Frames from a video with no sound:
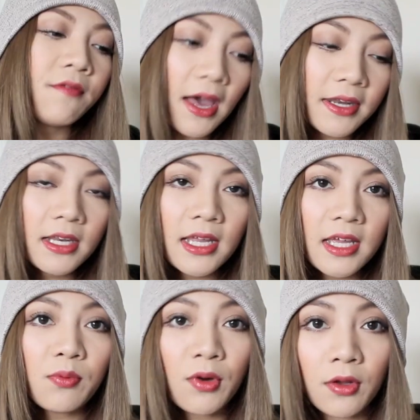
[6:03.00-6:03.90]

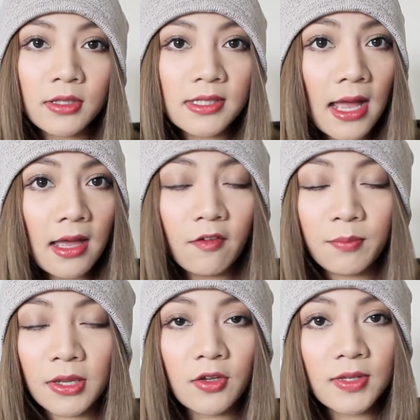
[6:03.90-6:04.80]
Finally, a product that I have
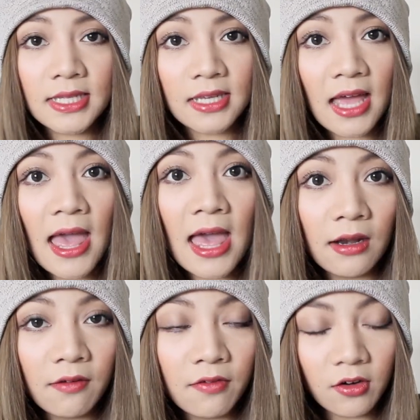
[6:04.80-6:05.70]
been using a
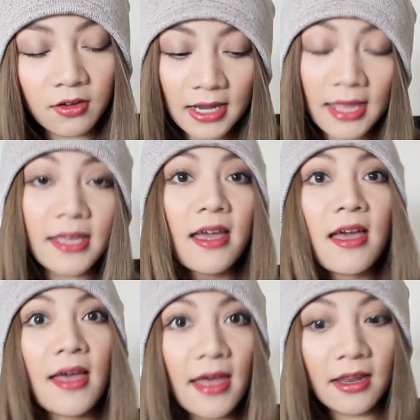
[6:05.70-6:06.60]
hell of a
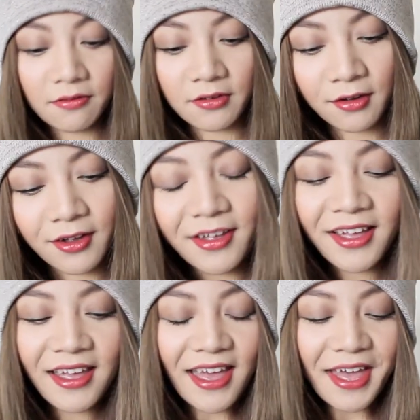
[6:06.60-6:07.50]
lot,
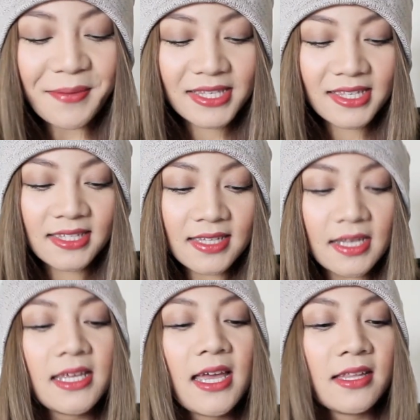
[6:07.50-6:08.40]
is the
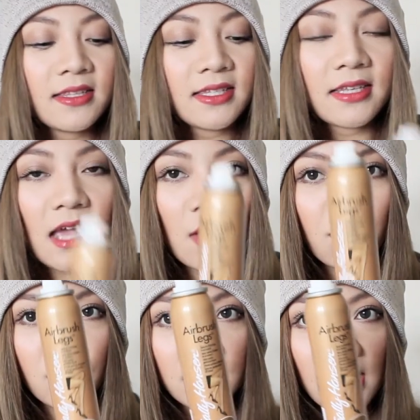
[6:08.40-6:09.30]
Sally Hansen
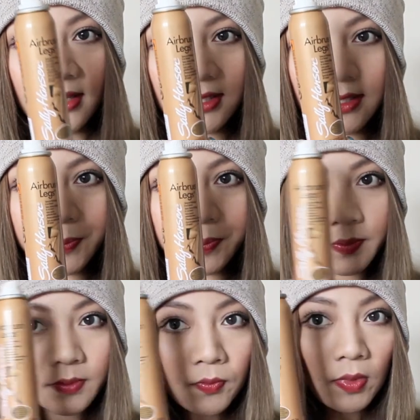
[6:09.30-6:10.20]
Airbrush Legs.
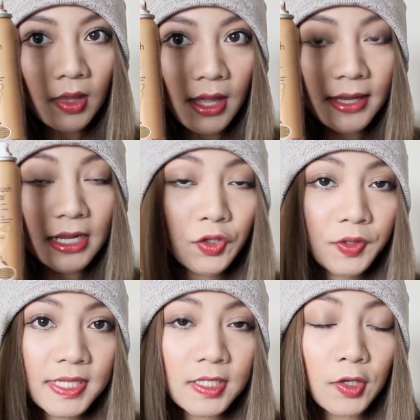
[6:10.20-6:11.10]
And I
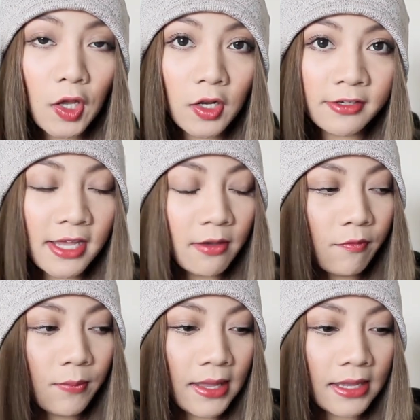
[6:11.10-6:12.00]
took this on holiday
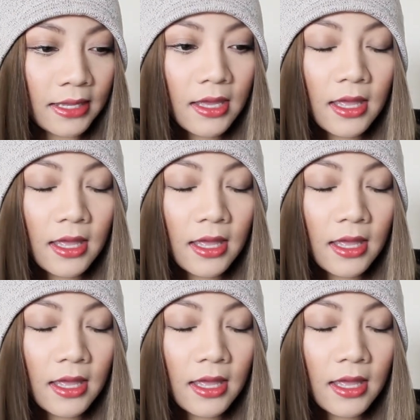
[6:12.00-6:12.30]
with me.